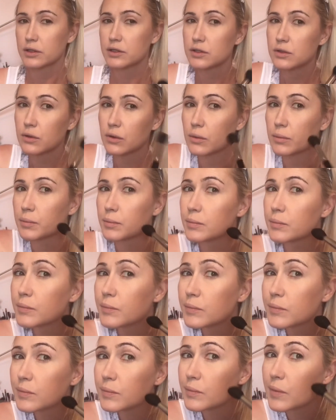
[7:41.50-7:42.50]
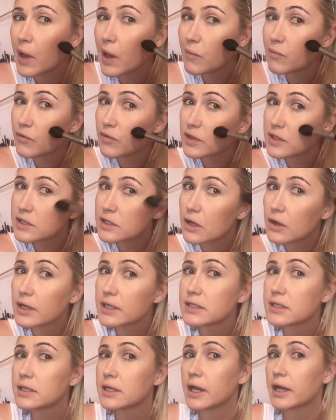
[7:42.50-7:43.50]
It's not
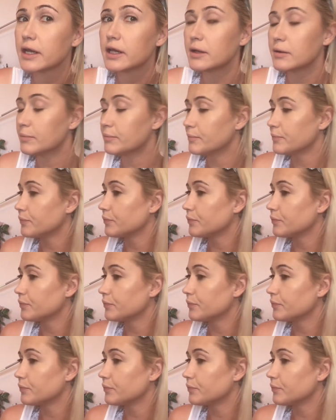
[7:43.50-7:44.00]
emphasising any